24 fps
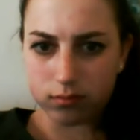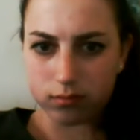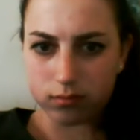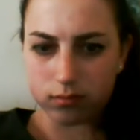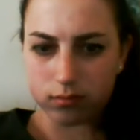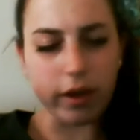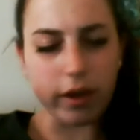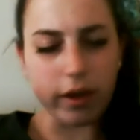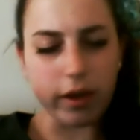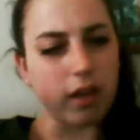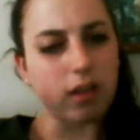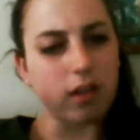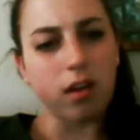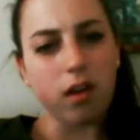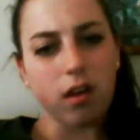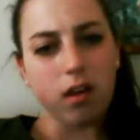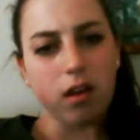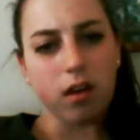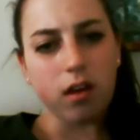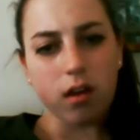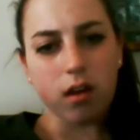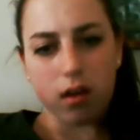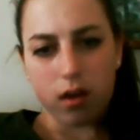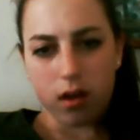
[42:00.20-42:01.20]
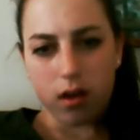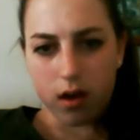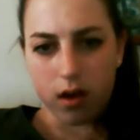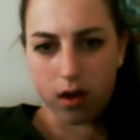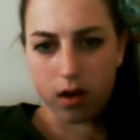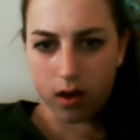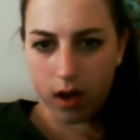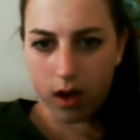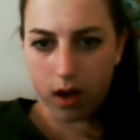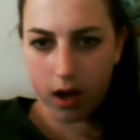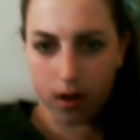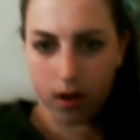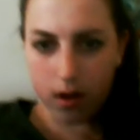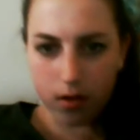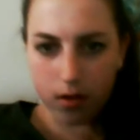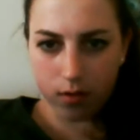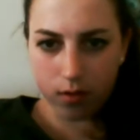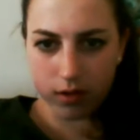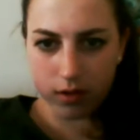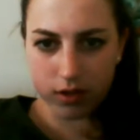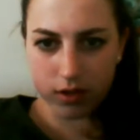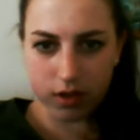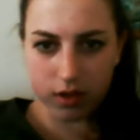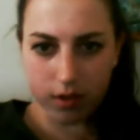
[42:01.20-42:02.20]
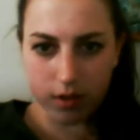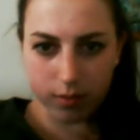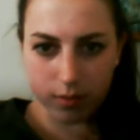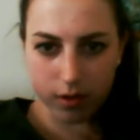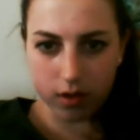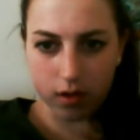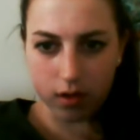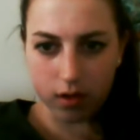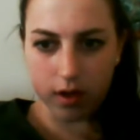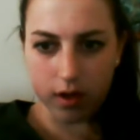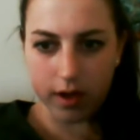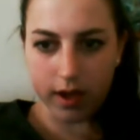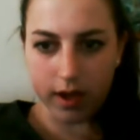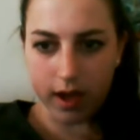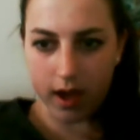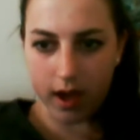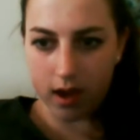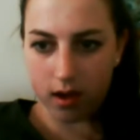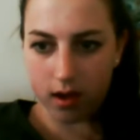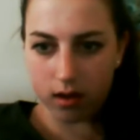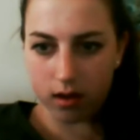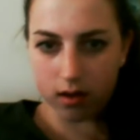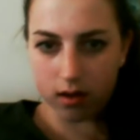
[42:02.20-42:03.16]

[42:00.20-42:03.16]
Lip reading: Wait, I don't know which number to look at.